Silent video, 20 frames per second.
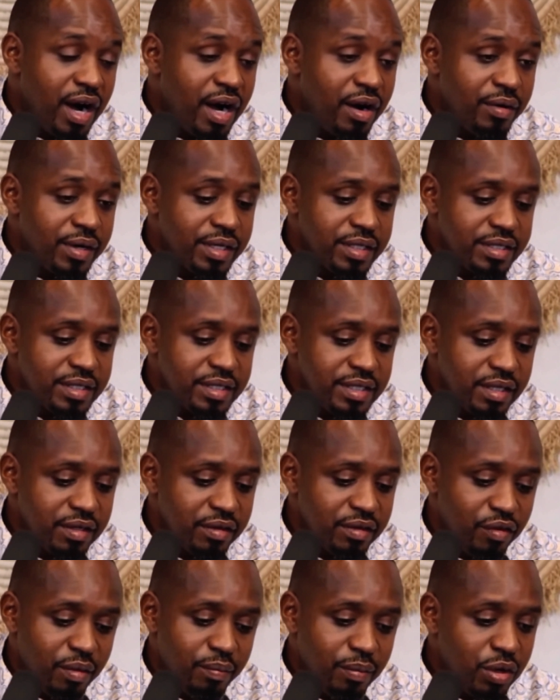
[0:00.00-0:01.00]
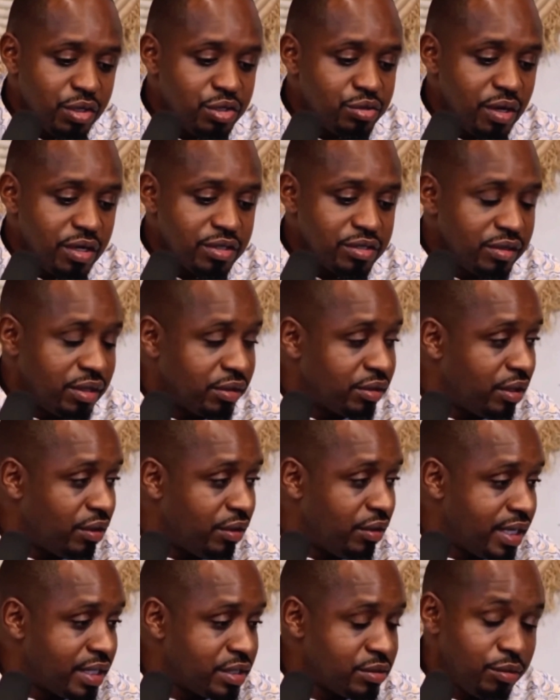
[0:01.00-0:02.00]
hours, for about 2 hours without
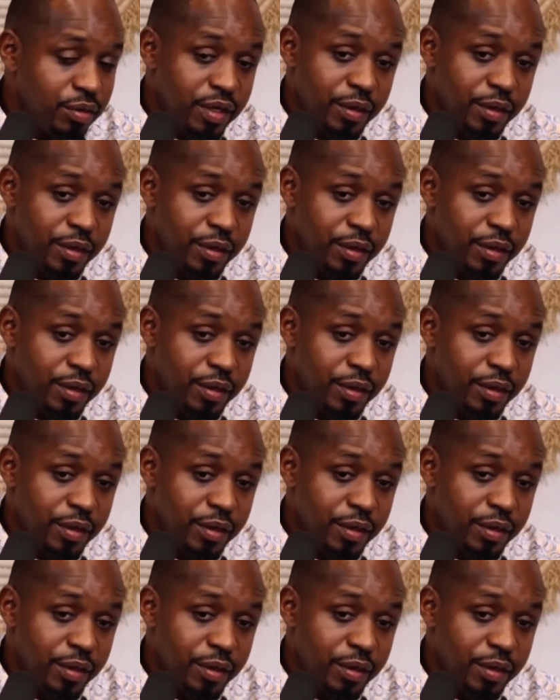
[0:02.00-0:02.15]
lawyers.